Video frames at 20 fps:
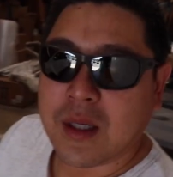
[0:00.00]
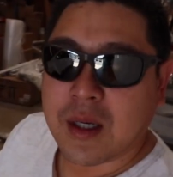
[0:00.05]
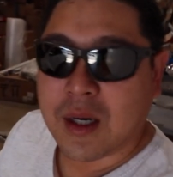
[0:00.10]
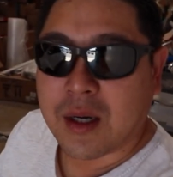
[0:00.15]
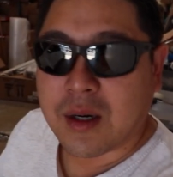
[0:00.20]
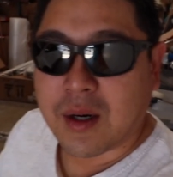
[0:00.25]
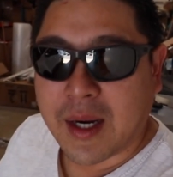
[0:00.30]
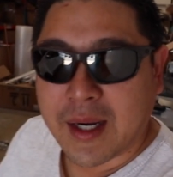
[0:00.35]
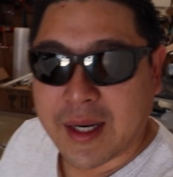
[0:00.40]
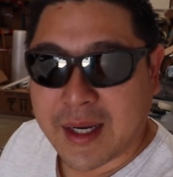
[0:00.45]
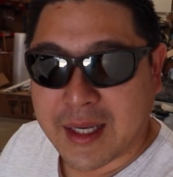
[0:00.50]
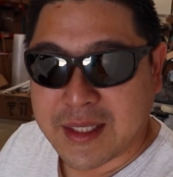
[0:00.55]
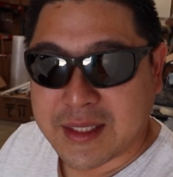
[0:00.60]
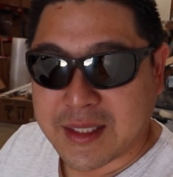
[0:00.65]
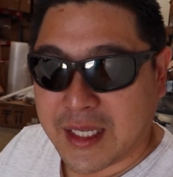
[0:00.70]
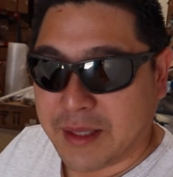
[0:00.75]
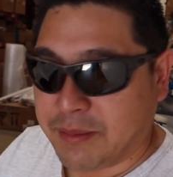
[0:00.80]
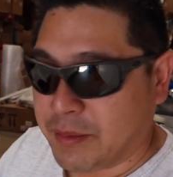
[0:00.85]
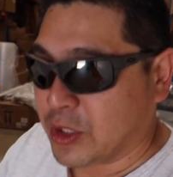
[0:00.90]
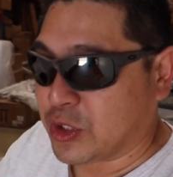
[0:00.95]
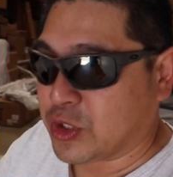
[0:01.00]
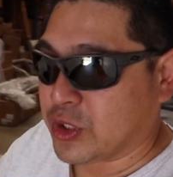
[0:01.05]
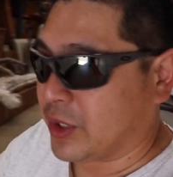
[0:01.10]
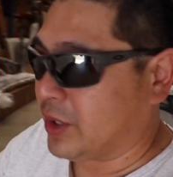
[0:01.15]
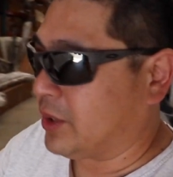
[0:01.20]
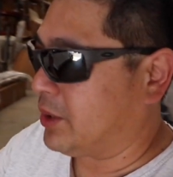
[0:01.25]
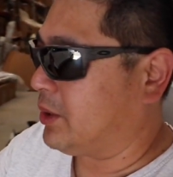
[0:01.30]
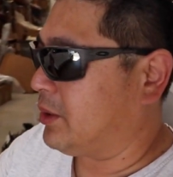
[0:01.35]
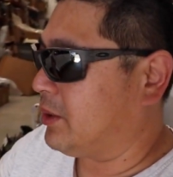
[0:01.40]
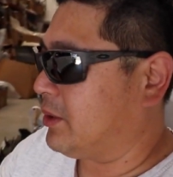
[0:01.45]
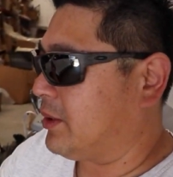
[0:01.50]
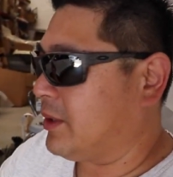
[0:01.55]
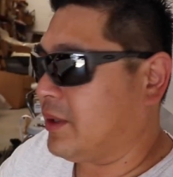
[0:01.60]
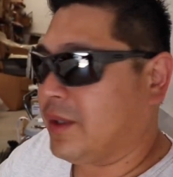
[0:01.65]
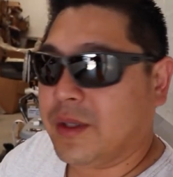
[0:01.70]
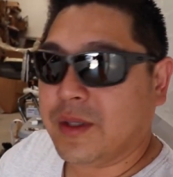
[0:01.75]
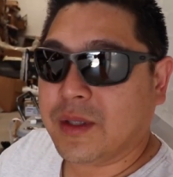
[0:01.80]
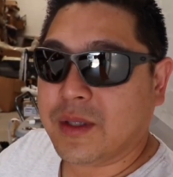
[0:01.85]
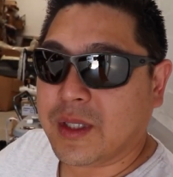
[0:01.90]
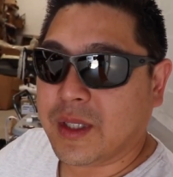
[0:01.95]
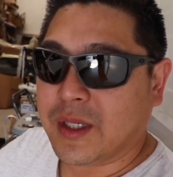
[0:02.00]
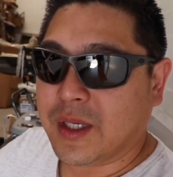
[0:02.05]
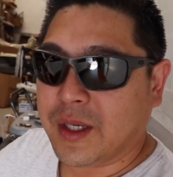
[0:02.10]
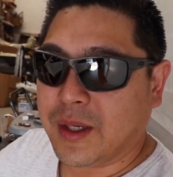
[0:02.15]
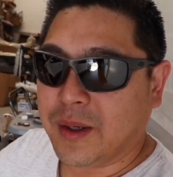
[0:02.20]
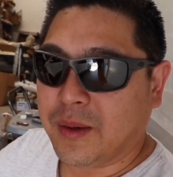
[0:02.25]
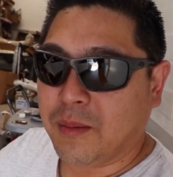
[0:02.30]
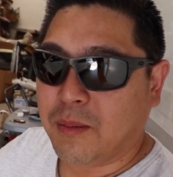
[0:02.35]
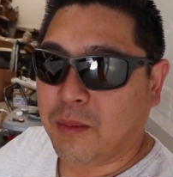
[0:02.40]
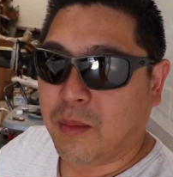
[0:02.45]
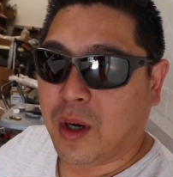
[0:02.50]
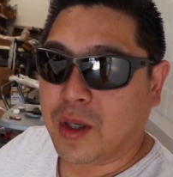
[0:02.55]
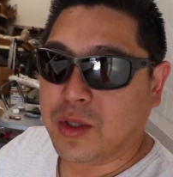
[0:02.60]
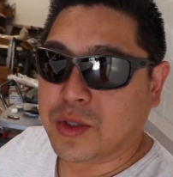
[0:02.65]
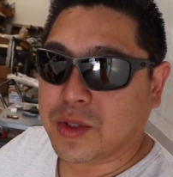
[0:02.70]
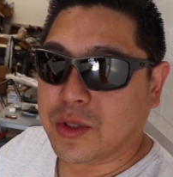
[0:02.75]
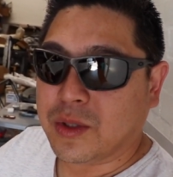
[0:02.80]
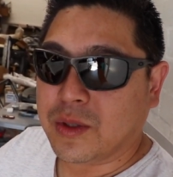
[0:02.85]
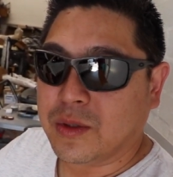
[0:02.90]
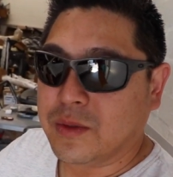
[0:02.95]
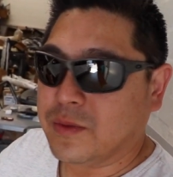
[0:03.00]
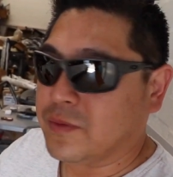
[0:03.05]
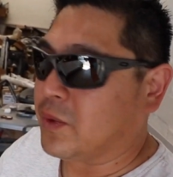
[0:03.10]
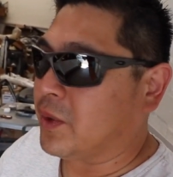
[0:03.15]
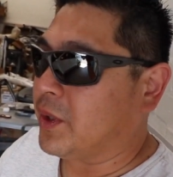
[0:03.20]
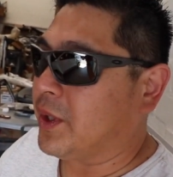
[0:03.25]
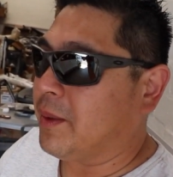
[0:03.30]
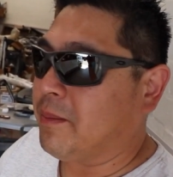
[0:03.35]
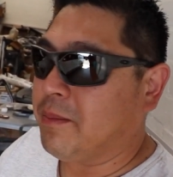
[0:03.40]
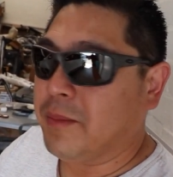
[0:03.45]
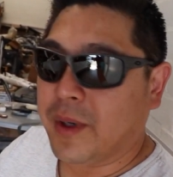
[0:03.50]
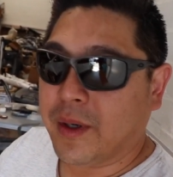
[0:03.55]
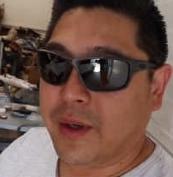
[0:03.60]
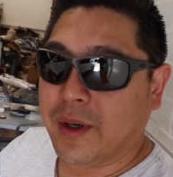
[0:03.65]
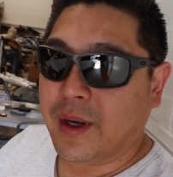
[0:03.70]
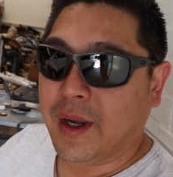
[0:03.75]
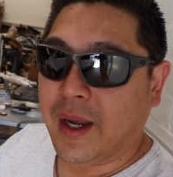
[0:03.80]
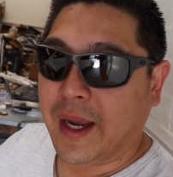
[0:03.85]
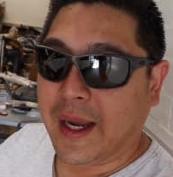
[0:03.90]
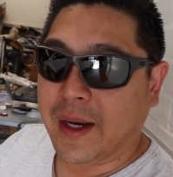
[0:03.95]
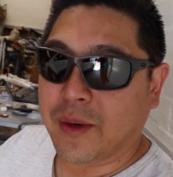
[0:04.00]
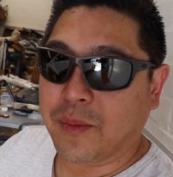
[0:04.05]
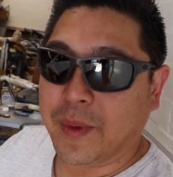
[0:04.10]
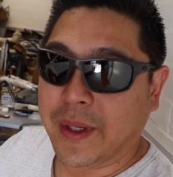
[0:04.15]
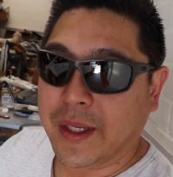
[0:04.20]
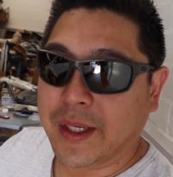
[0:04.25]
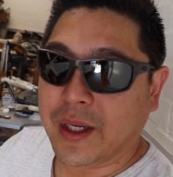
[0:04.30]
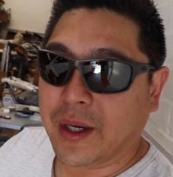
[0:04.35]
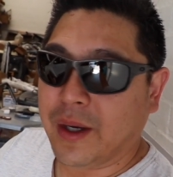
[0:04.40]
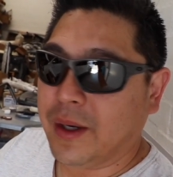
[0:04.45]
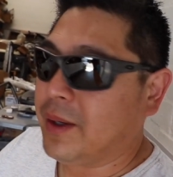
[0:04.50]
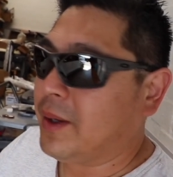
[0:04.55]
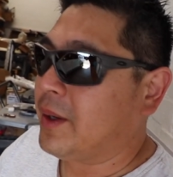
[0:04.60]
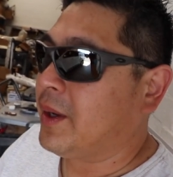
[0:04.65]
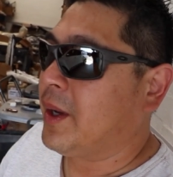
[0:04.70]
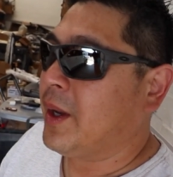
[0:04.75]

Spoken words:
Alright guys, let me show you the module for the mirror and window.